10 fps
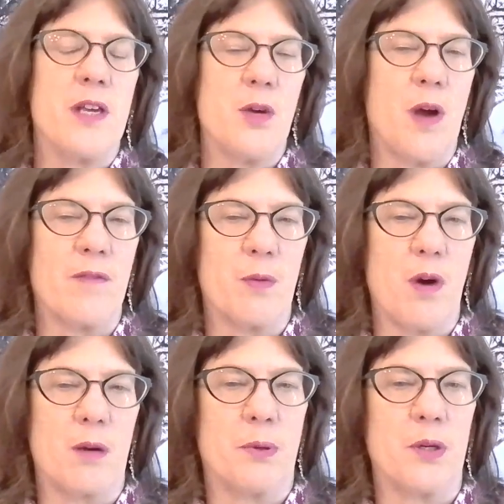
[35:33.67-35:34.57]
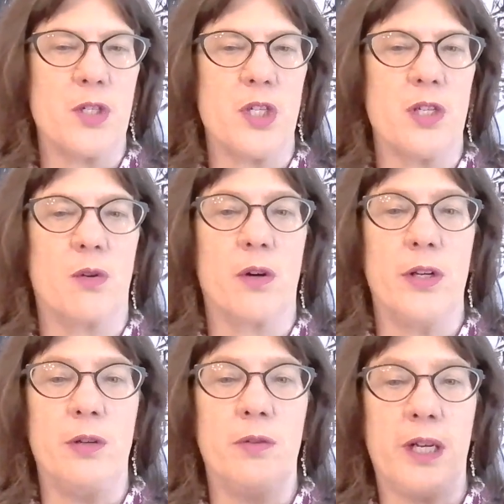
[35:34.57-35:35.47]
be that you have the wrong person,
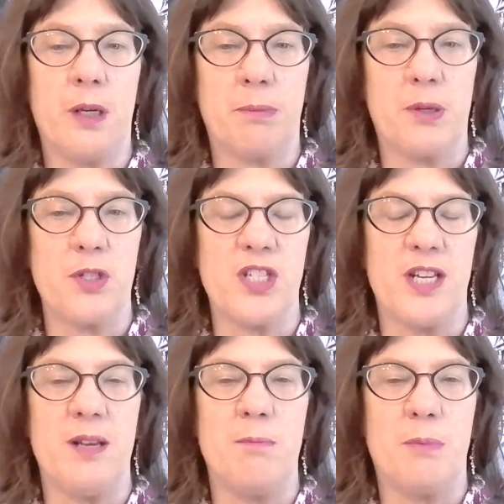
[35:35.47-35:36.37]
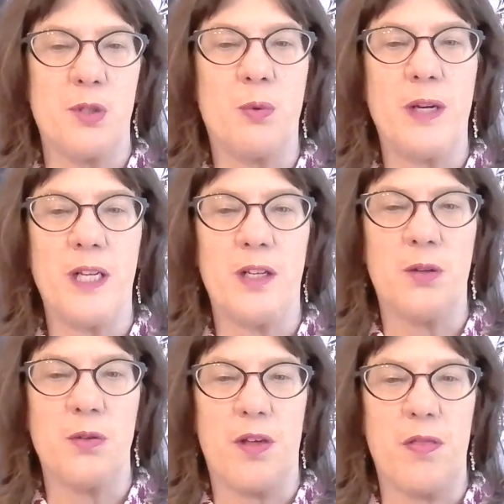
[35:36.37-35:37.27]
or you need a person in between
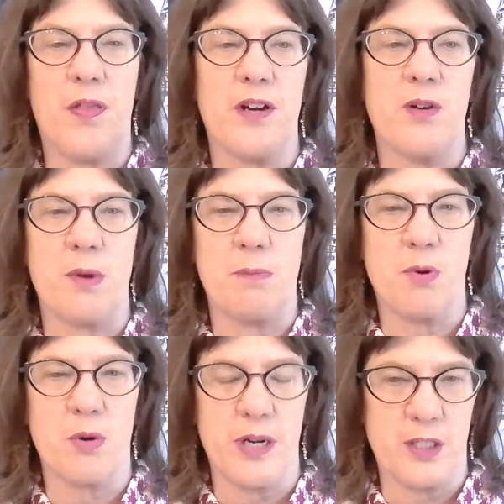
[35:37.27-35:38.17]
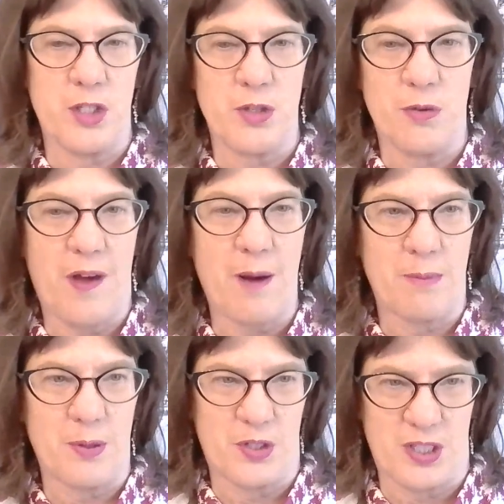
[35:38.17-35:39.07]
you that they're reporting to
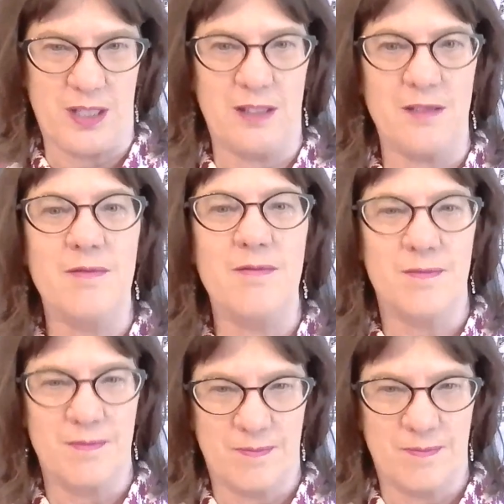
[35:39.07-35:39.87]
that person.